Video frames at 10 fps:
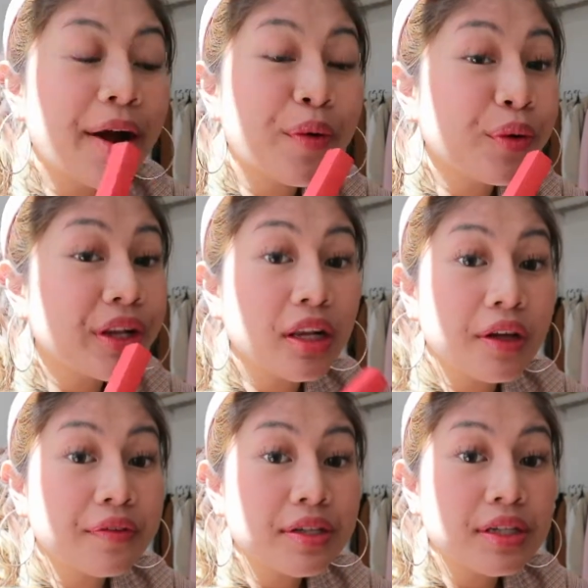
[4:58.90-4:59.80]
I really
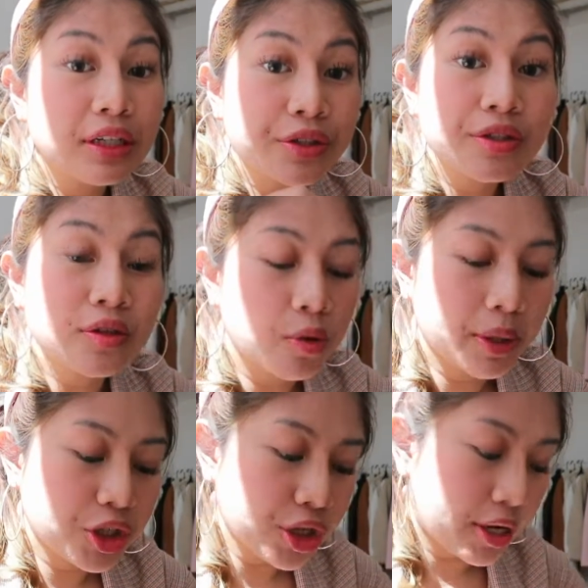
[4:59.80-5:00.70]
love this color so
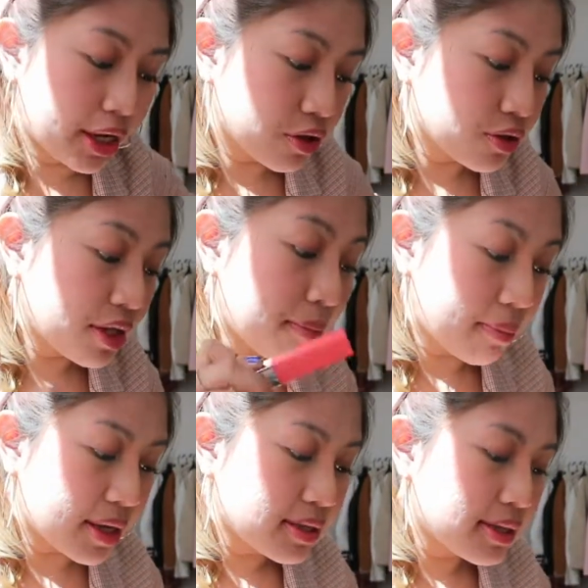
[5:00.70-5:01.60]
much, and I usually
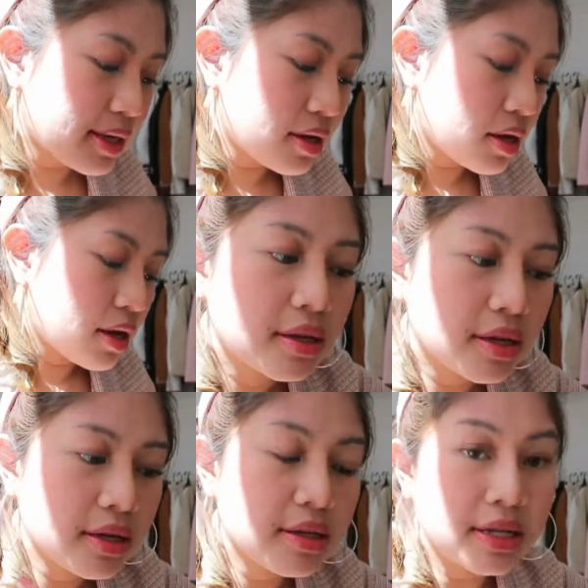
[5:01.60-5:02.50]
mix it.
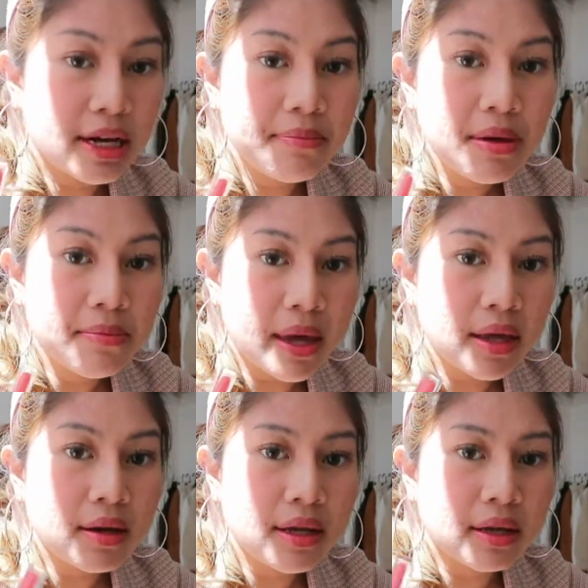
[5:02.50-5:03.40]
It's gonna be
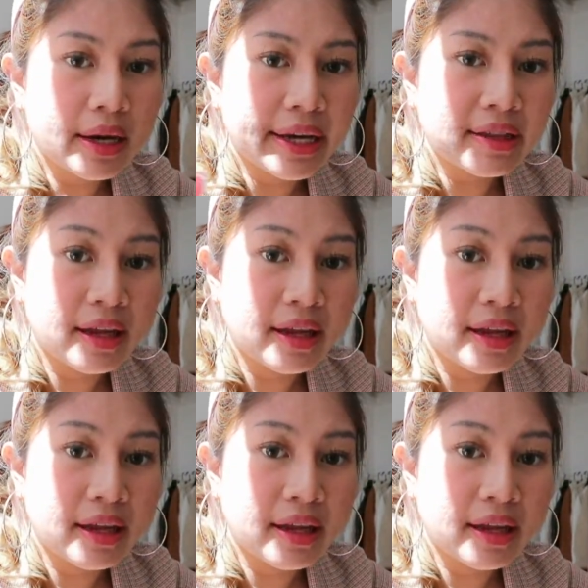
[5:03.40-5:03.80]
matte in like